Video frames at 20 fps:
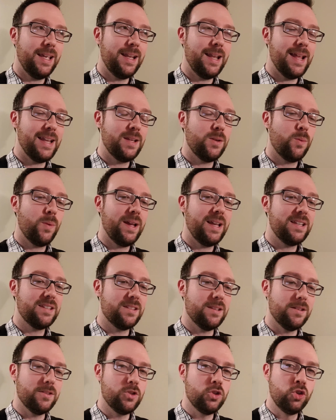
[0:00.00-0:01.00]
in any ways
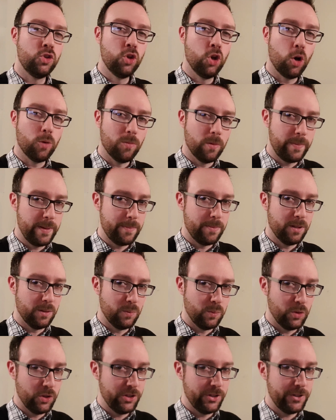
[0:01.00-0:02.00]
that normal people
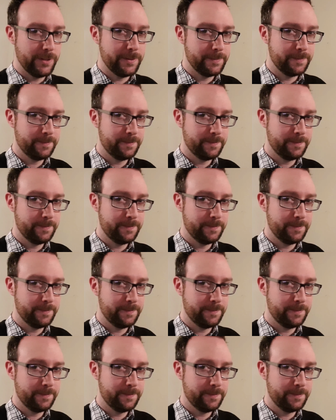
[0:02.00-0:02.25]
would.